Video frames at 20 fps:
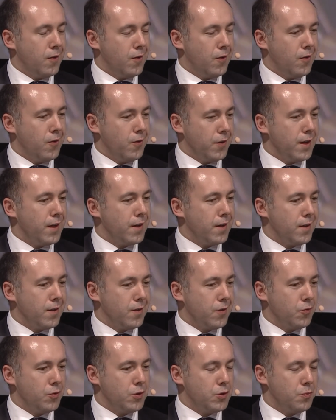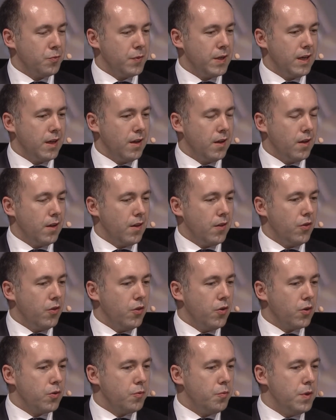which may
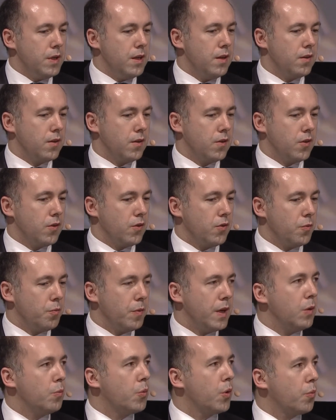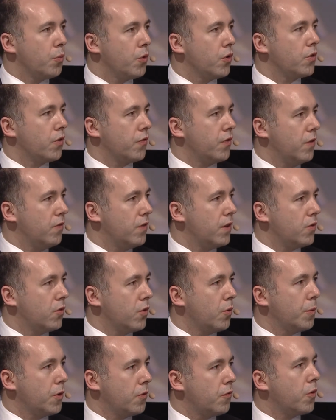not be the main purpose of
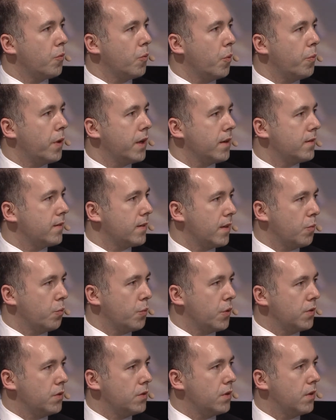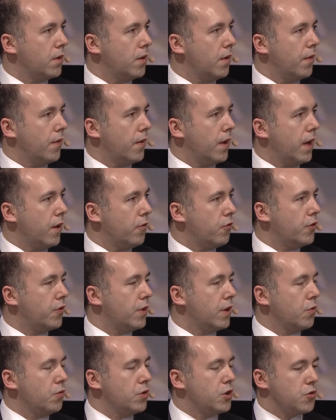investor, but from a bank standpoint,
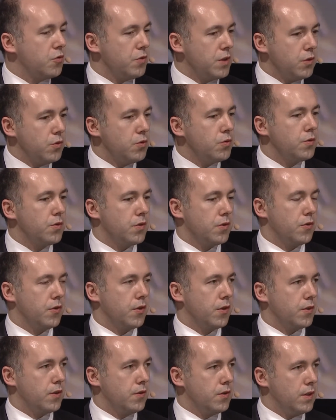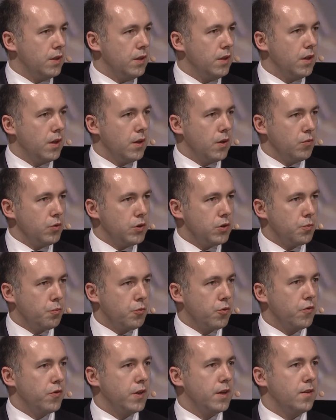everything which reduces uncertainty, which
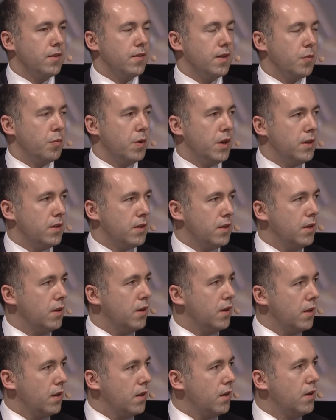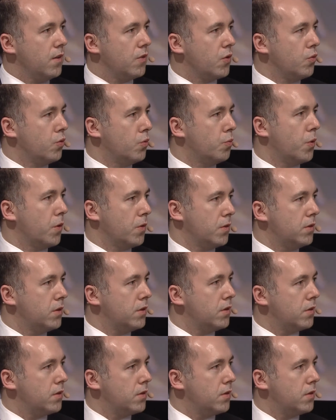provides stability, is a good point.